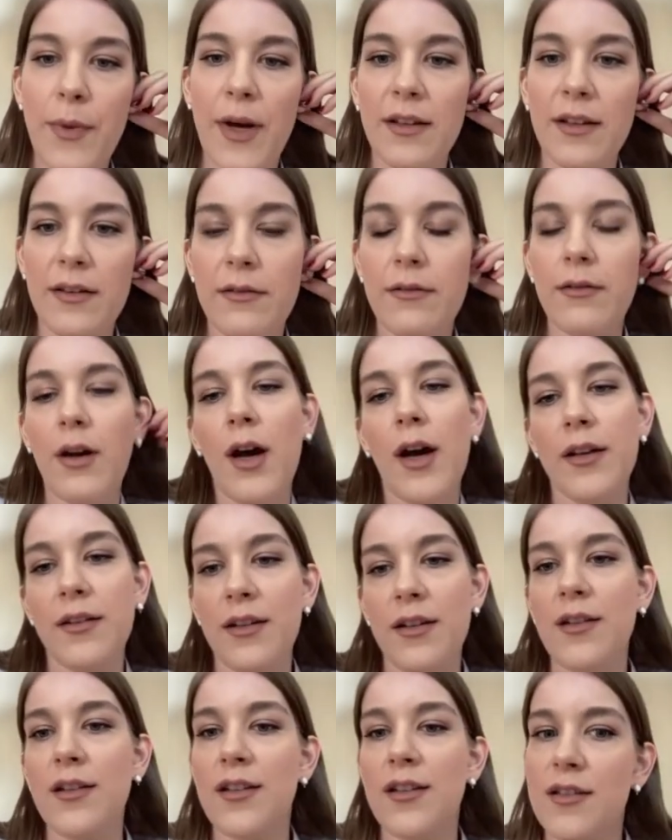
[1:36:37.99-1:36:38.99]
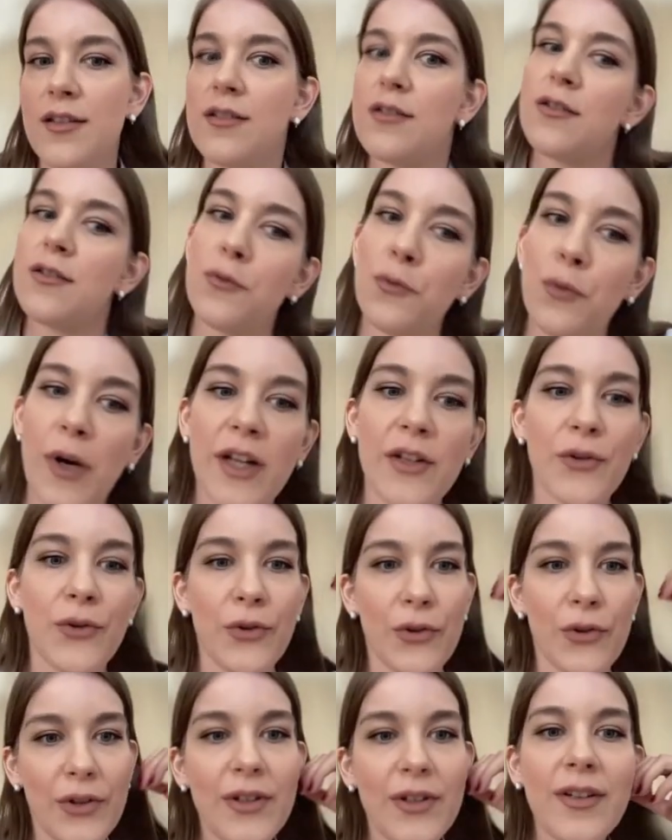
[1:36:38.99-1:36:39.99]
but I think it's quite
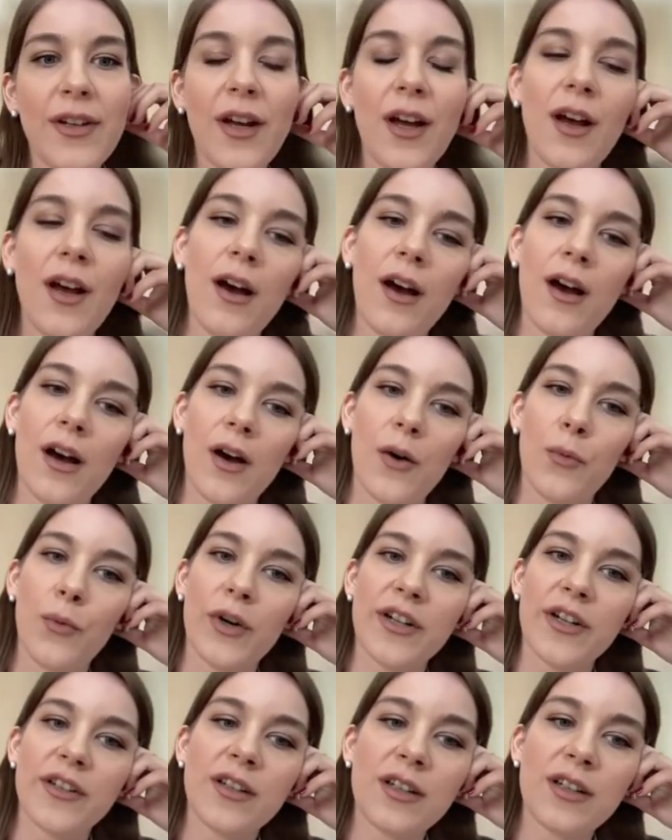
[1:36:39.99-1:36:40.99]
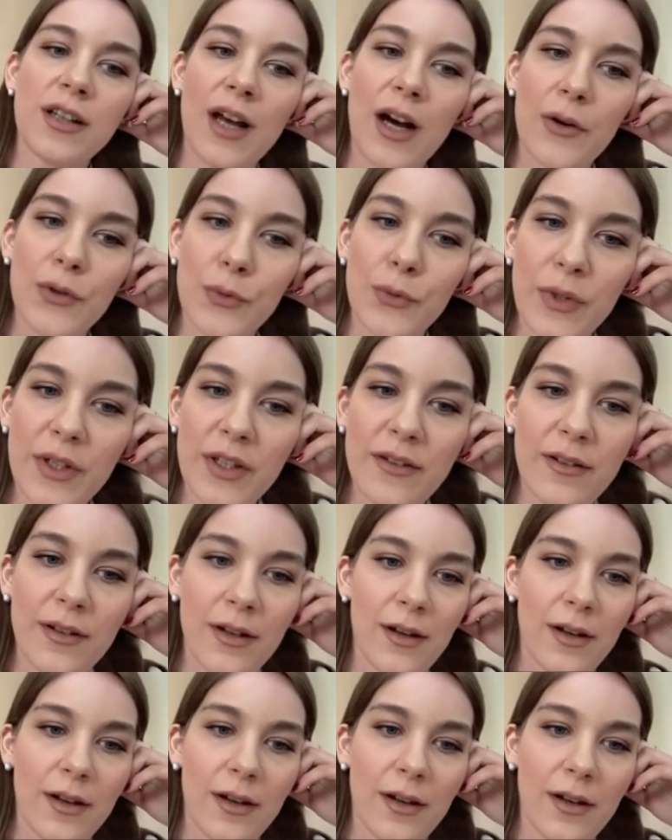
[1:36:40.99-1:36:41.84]
good. Word cloud with